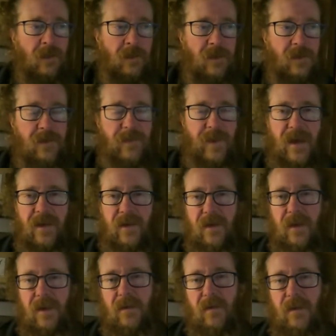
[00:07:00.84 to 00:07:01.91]
on the
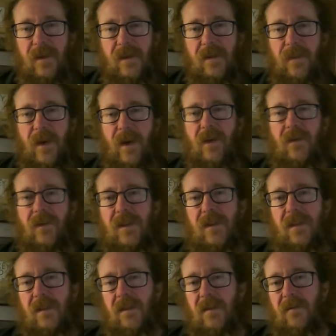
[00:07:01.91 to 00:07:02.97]
battery was about,
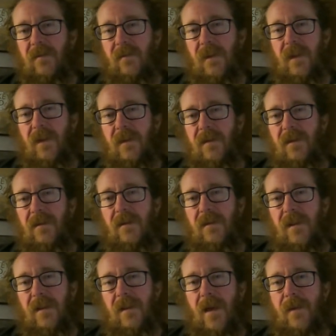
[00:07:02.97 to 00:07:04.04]
when we
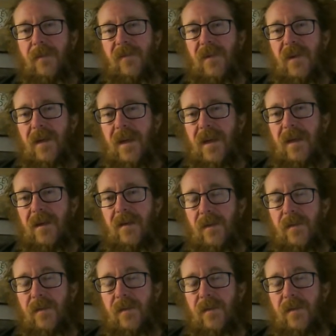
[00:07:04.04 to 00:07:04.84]
stopped for the night, it was